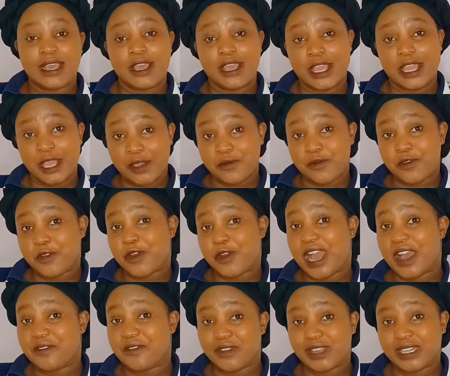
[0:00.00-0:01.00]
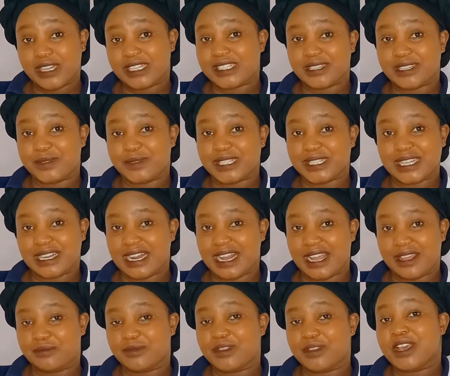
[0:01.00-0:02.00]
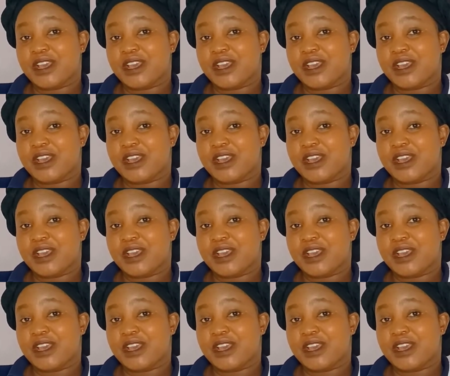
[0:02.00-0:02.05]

If you haven't subscribed,